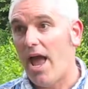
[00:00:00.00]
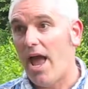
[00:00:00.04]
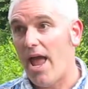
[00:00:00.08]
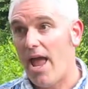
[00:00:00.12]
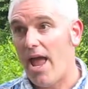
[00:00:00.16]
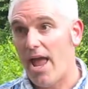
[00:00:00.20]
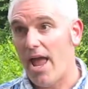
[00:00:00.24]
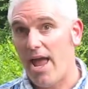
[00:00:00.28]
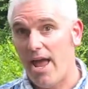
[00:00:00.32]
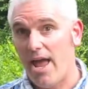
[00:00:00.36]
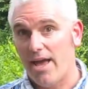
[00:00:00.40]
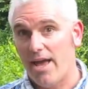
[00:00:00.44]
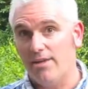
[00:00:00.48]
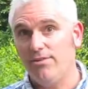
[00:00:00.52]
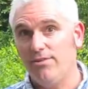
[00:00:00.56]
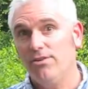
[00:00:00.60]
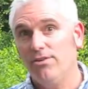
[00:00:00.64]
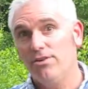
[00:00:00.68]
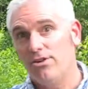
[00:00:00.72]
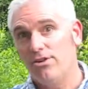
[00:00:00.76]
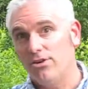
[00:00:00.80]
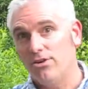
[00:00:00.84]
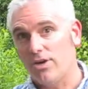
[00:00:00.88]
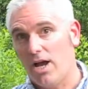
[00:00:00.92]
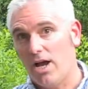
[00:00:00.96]
And
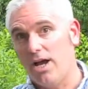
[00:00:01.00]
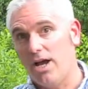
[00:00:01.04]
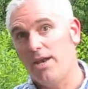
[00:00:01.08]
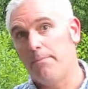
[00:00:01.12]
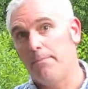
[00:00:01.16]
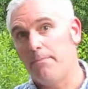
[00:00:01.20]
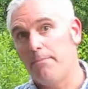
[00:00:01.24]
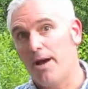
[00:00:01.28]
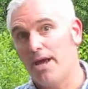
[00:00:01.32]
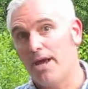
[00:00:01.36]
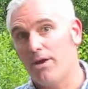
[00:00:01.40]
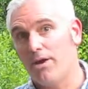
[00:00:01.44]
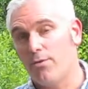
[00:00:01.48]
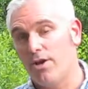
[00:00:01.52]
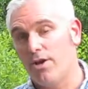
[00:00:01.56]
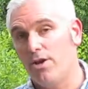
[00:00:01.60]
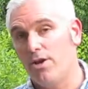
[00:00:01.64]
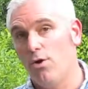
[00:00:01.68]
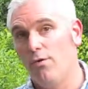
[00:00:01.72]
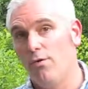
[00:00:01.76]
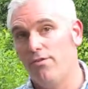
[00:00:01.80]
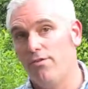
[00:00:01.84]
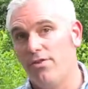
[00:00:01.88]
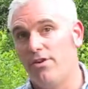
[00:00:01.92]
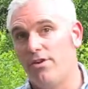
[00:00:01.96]
you kind of migrate
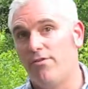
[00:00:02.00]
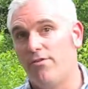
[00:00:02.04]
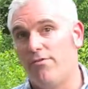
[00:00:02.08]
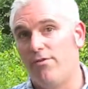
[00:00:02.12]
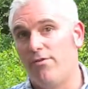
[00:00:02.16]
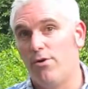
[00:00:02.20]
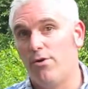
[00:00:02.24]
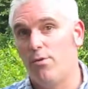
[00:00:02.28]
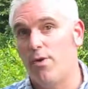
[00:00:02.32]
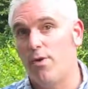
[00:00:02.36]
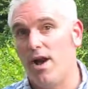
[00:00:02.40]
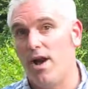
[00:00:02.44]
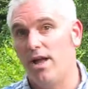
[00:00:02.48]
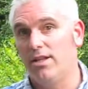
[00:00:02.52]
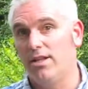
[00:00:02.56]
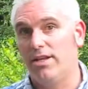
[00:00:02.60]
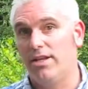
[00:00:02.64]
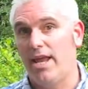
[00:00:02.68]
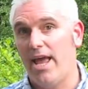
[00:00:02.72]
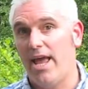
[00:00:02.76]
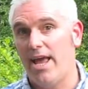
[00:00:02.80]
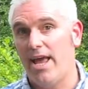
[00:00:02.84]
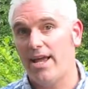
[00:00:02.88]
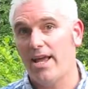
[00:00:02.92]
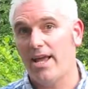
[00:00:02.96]
over there for a while and
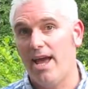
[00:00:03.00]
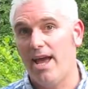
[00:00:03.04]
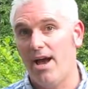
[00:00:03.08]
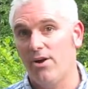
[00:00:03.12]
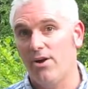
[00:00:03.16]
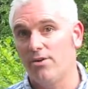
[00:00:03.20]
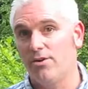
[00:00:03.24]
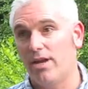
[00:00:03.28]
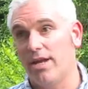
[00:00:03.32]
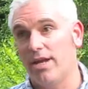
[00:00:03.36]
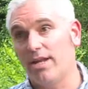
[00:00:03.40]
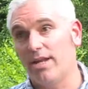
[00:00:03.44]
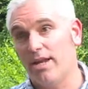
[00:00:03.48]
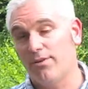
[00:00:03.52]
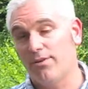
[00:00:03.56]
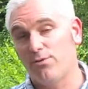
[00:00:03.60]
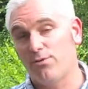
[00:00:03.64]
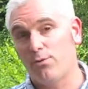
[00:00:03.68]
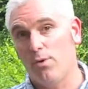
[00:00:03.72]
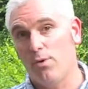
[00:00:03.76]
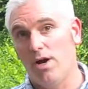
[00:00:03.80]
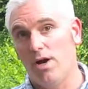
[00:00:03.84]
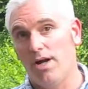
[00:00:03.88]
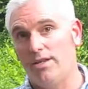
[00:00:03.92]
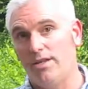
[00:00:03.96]
hang out, and
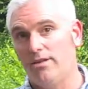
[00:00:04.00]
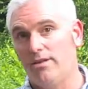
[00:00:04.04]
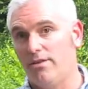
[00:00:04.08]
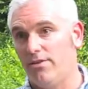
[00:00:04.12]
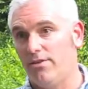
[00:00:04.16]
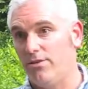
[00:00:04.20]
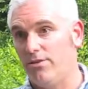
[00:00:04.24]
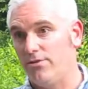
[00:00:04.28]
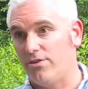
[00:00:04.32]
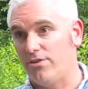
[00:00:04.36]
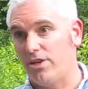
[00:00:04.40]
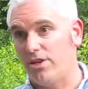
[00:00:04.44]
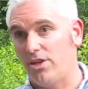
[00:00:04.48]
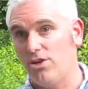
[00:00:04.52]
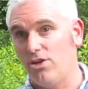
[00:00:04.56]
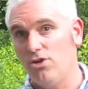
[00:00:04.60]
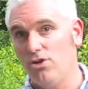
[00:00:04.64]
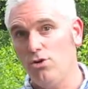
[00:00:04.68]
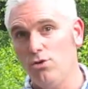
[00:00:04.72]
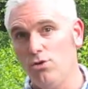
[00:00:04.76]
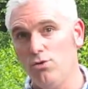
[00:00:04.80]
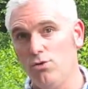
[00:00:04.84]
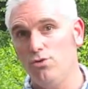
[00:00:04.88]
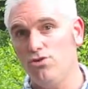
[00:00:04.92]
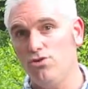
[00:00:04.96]
guess what? There's a
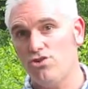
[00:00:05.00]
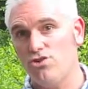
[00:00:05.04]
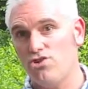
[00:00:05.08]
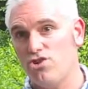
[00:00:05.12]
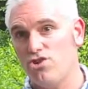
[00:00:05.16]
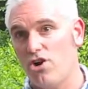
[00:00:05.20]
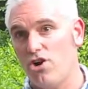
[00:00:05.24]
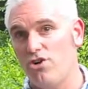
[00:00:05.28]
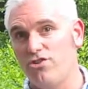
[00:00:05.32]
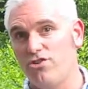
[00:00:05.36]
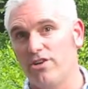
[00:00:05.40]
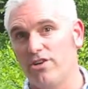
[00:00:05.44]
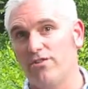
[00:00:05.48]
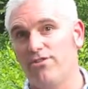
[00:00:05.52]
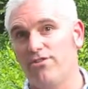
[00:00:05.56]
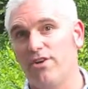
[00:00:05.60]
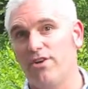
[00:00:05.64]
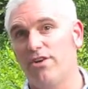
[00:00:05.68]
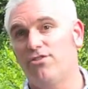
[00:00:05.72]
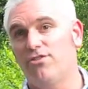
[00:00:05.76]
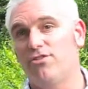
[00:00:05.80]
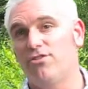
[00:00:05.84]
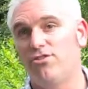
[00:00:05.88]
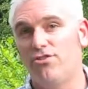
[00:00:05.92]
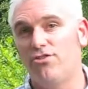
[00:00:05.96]
huge charging
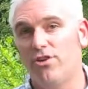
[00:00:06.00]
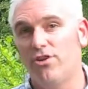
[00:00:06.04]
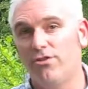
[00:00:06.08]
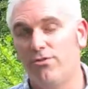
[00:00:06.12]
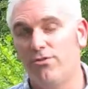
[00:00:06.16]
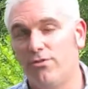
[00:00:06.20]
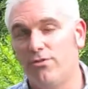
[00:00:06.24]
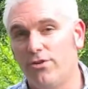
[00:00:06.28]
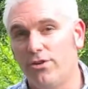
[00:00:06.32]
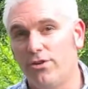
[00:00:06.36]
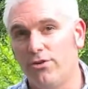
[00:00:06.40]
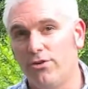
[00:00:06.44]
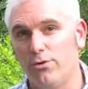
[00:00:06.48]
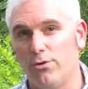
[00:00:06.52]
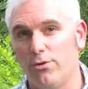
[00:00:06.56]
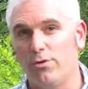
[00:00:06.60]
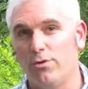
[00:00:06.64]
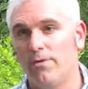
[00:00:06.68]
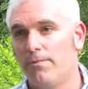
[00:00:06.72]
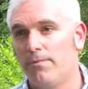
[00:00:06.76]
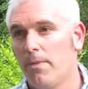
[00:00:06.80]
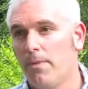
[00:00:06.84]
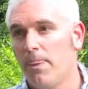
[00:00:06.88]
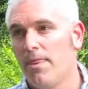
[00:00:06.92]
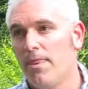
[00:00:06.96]
station just for you.
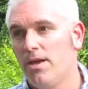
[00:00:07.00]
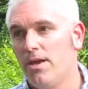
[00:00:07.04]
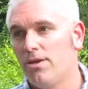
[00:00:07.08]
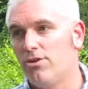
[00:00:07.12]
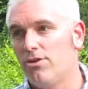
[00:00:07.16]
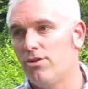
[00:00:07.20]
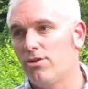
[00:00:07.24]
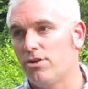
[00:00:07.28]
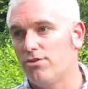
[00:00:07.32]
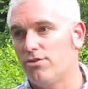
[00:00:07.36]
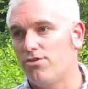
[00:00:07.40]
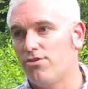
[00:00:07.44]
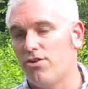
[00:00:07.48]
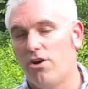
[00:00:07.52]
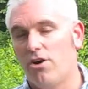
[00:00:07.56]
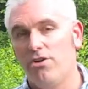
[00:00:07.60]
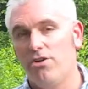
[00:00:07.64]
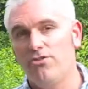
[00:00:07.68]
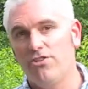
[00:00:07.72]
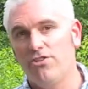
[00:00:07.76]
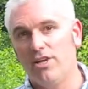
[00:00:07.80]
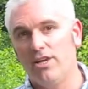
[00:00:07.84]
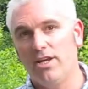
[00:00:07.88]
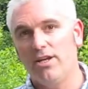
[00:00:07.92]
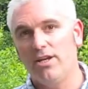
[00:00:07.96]
And you can
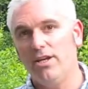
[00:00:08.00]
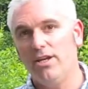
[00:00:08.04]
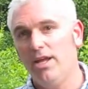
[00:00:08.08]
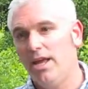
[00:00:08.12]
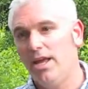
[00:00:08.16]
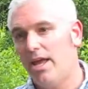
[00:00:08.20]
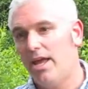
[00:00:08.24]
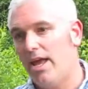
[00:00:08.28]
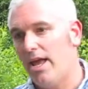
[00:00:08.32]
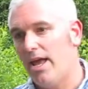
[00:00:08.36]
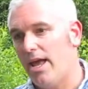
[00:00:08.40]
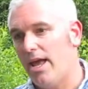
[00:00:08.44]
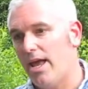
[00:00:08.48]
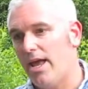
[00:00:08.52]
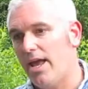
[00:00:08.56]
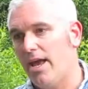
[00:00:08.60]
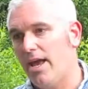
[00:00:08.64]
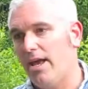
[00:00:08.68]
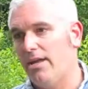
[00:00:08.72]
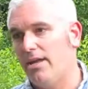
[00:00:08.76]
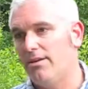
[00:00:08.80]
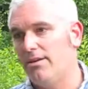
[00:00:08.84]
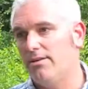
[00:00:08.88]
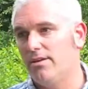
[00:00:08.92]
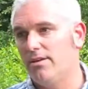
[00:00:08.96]
charge in
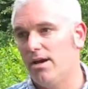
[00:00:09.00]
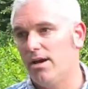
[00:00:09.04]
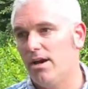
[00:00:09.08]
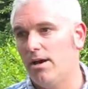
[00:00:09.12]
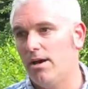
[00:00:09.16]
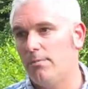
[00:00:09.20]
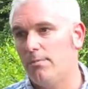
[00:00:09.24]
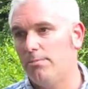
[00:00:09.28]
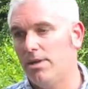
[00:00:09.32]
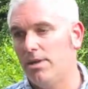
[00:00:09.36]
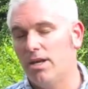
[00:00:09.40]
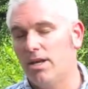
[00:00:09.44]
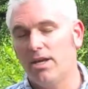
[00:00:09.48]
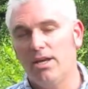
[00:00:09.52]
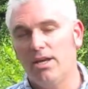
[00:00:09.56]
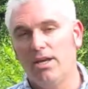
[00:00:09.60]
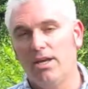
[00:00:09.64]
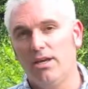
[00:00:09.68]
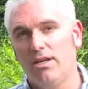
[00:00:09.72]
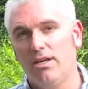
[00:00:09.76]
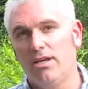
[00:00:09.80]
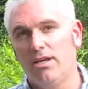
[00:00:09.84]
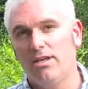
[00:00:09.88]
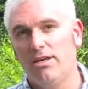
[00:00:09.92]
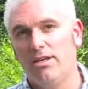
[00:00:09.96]
and plug
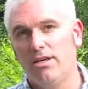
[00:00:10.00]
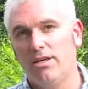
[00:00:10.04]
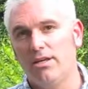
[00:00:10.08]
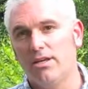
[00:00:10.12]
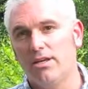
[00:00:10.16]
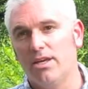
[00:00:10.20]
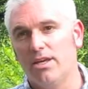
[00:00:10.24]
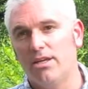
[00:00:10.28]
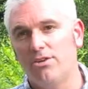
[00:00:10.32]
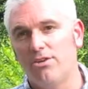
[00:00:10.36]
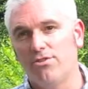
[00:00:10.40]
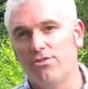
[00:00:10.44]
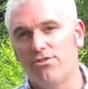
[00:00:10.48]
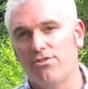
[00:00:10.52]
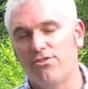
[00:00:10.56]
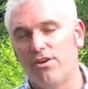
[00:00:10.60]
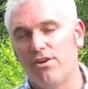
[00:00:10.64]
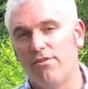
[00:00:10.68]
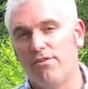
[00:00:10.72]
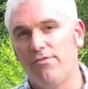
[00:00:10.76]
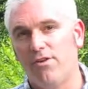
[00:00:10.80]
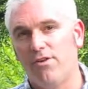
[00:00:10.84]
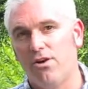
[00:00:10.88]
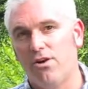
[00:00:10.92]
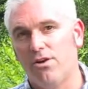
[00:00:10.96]
in and then get your
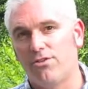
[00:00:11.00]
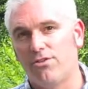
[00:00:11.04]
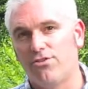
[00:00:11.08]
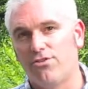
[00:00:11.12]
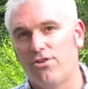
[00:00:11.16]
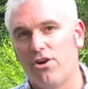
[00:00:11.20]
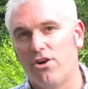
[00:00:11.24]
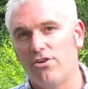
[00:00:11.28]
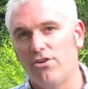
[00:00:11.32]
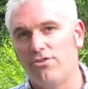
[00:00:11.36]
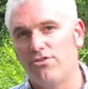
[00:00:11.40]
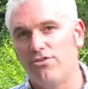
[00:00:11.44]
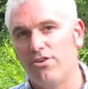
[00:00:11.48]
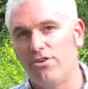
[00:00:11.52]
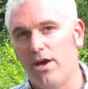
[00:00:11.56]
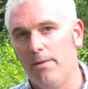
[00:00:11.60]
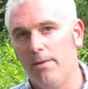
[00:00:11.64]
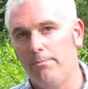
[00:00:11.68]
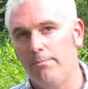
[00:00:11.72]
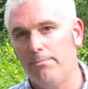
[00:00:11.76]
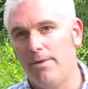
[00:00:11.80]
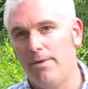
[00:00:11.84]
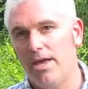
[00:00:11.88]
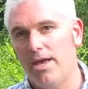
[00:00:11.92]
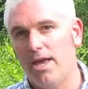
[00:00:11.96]
stuff all charged up,
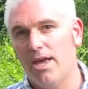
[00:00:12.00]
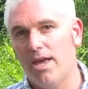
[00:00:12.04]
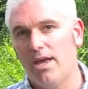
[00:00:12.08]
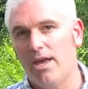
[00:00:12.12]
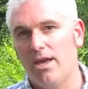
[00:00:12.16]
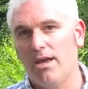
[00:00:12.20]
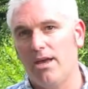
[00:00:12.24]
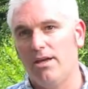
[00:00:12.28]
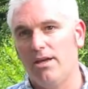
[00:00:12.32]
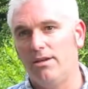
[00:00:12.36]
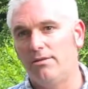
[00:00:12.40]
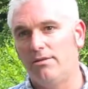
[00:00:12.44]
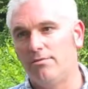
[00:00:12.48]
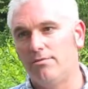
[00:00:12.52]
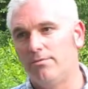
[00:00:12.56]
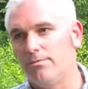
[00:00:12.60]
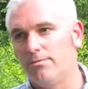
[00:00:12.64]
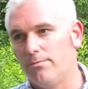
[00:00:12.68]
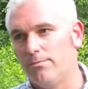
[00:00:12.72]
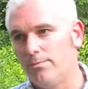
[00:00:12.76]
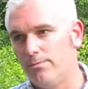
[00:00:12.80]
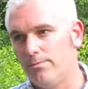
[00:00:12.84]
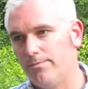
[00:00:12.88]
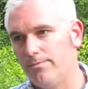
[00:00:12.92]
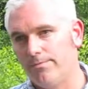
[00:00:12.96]
and
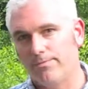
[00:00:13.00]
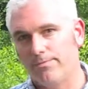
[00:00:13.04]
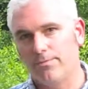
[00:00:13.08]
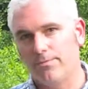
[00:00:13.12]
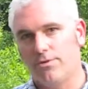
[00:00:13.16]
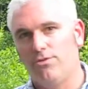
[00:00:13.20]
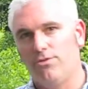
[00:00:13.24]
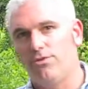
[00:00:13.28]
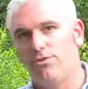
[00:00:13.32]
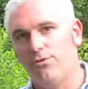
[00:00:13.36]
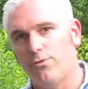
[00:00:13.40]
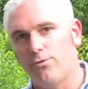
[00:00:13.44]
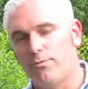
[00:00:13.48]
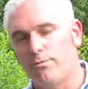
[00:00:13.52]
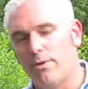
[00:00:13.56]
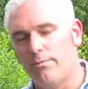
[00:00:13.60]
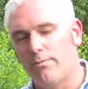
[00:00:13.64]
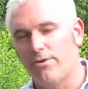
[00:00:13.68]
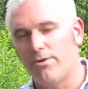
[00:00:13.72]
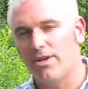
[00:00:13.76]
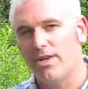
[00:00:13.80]
just remember to